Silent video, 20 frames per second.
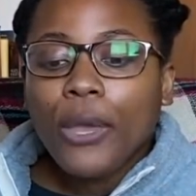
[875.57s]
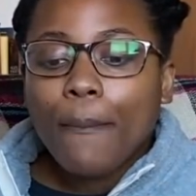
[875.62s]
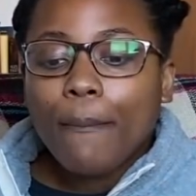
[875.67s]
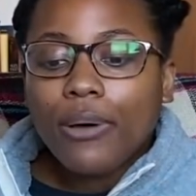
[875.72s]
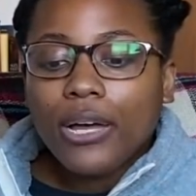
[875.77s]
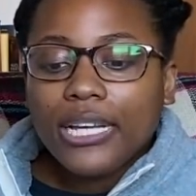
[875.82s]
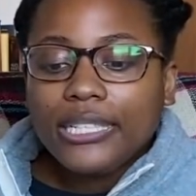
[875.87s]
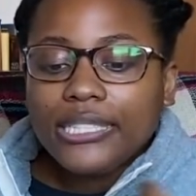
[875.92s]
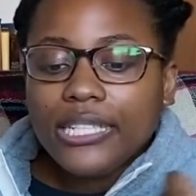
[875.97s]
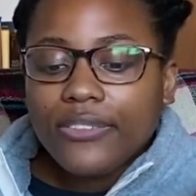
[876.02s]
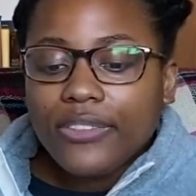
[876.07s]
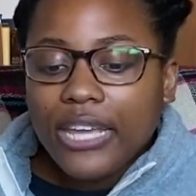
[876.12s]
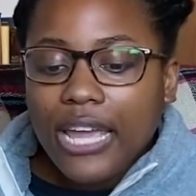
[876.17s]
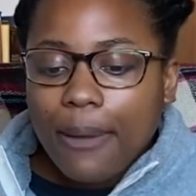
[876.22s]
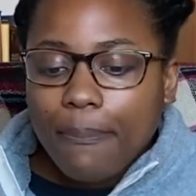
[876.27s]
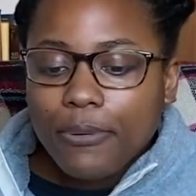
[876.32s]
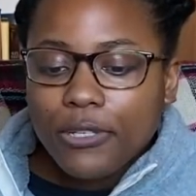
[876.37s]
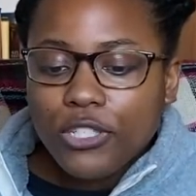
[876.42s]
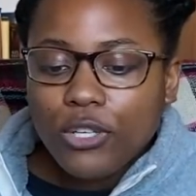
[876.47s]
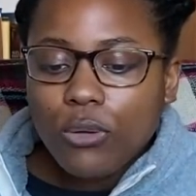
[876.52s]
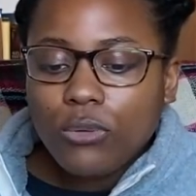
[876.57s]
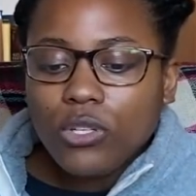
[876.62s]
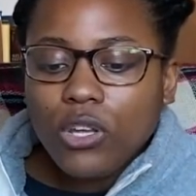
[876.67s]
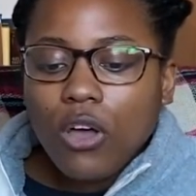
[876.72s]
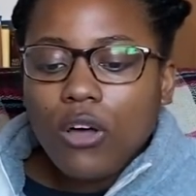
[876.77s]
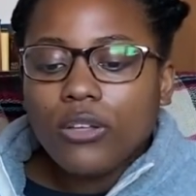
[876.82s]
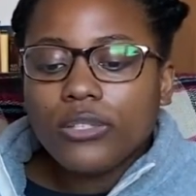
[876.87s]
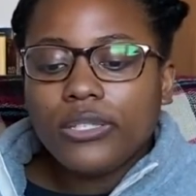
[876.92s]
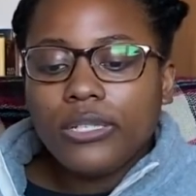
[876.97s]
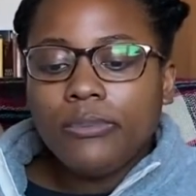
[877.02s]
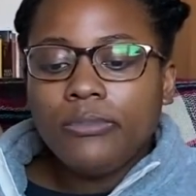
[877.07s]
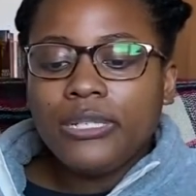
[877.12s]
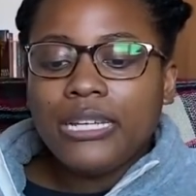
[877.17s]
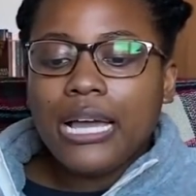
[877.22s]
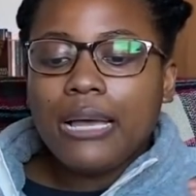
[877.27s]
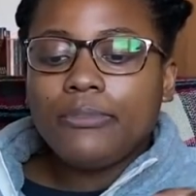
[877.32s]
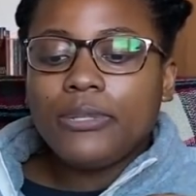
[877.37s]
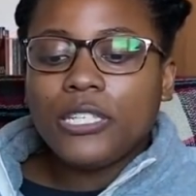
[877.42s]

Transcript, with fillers: But the episode's called Sometimes